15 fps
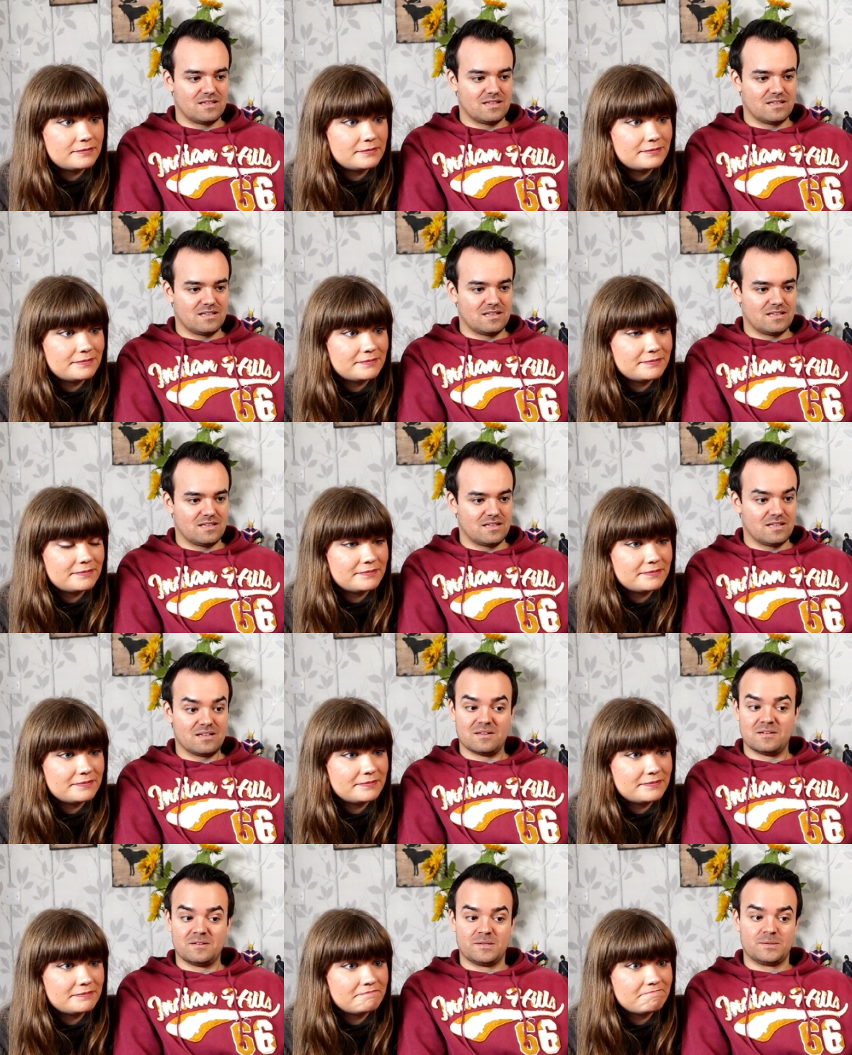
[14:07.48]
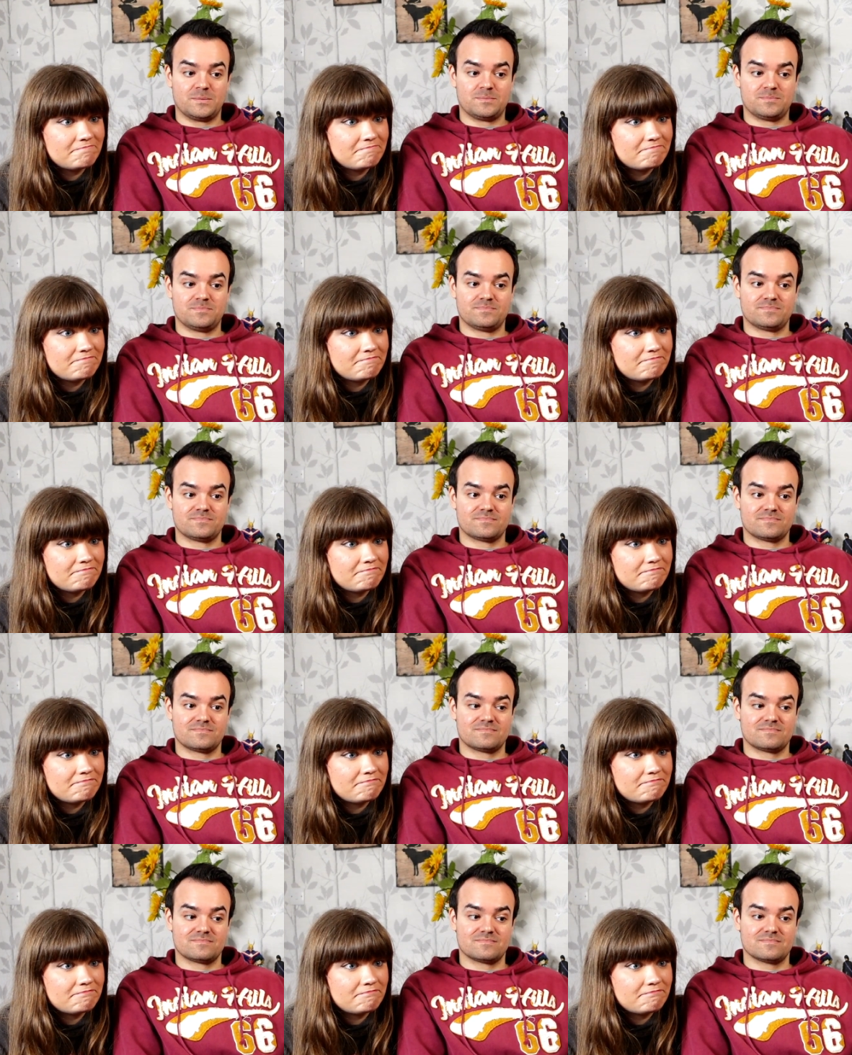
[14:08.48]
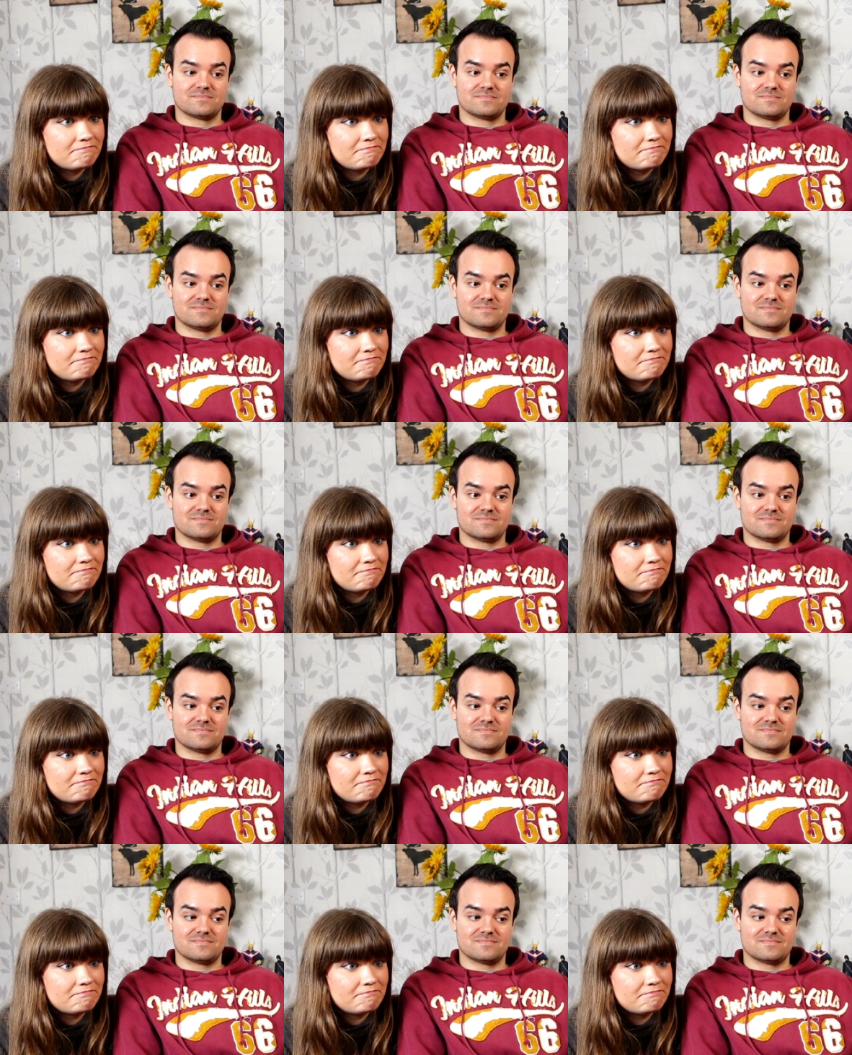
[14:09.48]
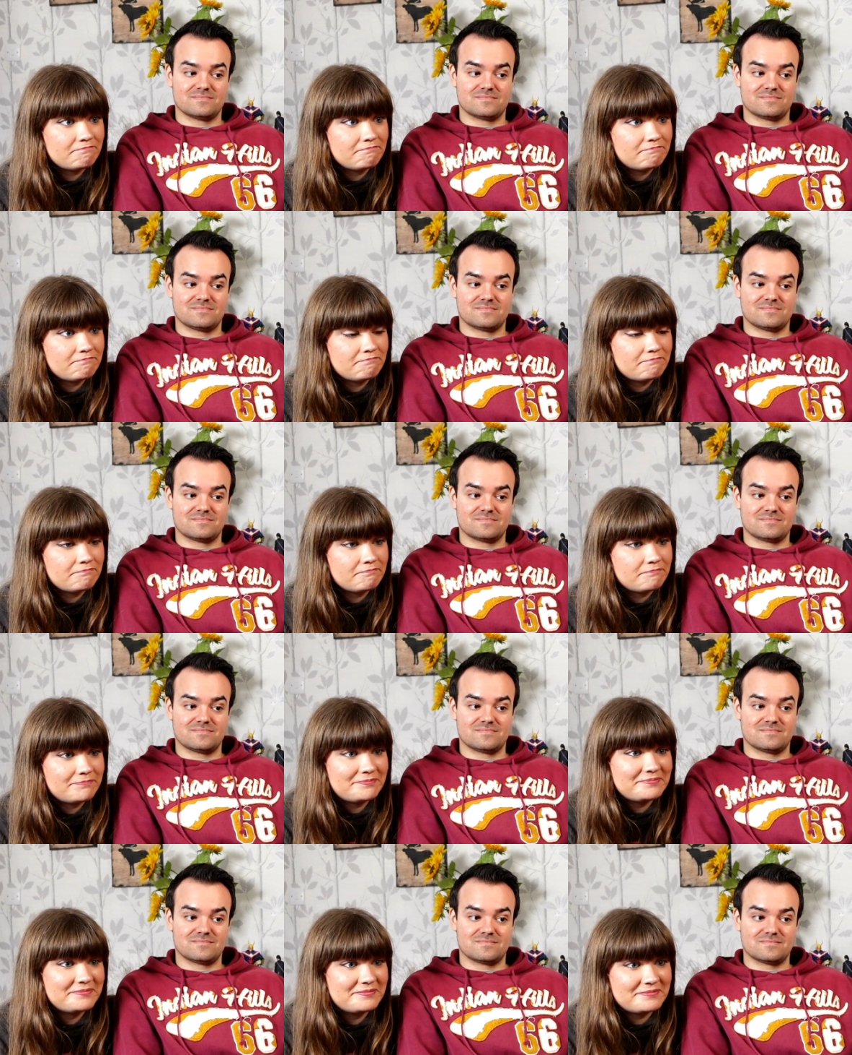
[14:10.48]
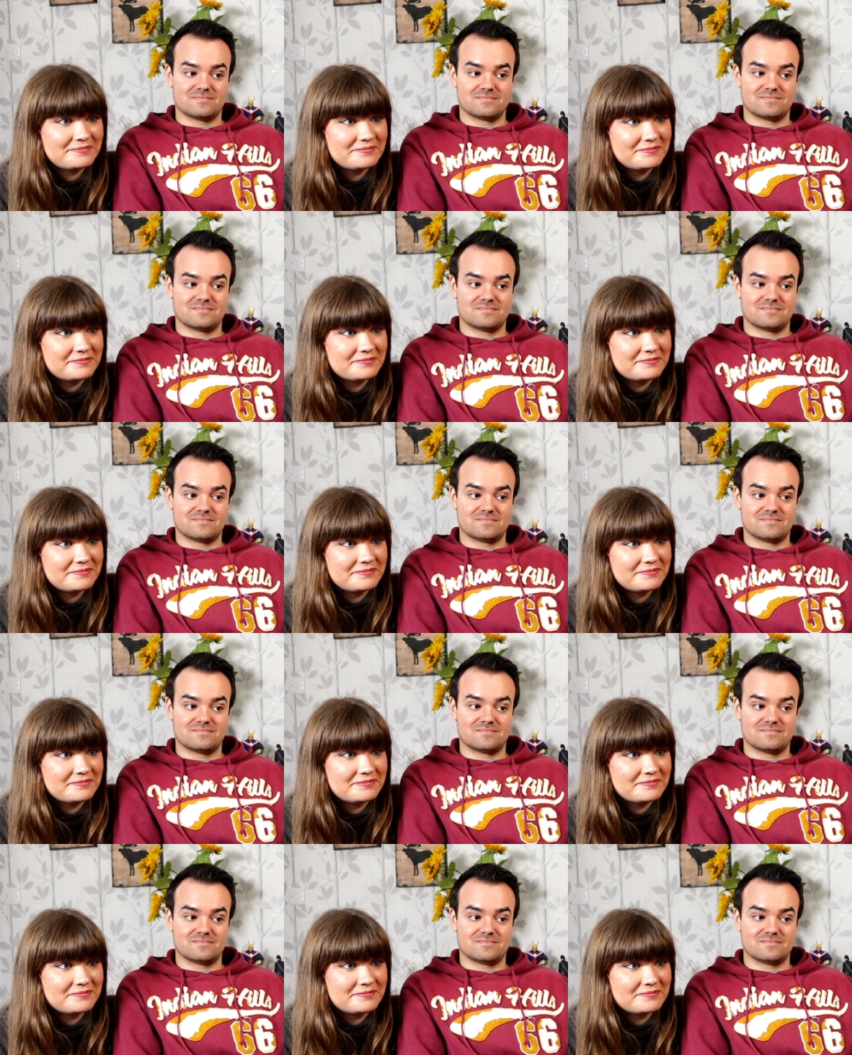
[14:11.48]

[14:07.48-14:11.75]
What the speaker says: Nothing is said.